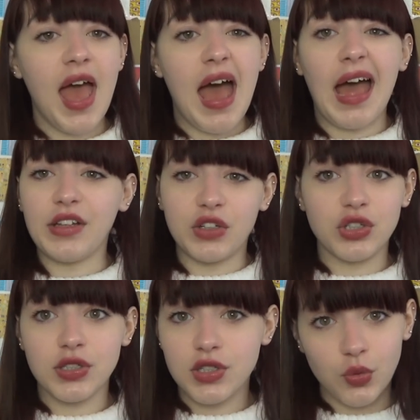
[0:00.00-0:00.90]
and you could
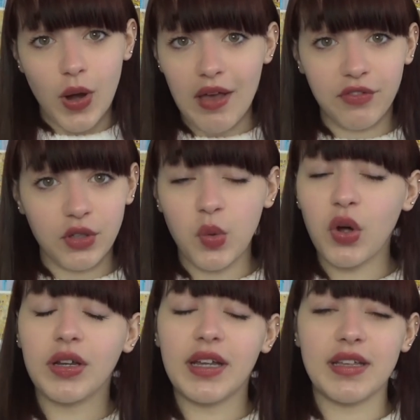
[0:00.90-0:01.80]
just do whatever you
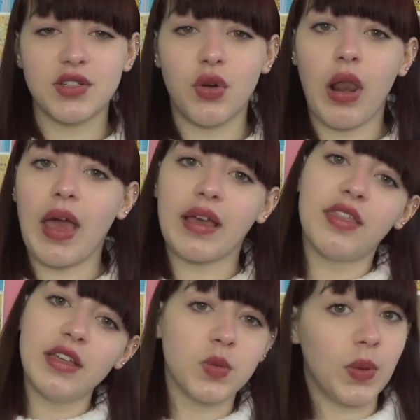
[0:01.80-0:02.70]
want. It's not like
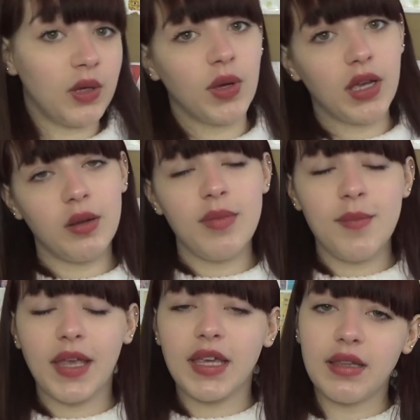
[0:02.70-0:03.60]
this week we're going to be
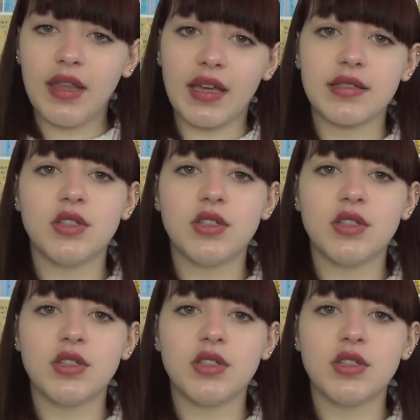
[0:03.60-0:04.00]
making this.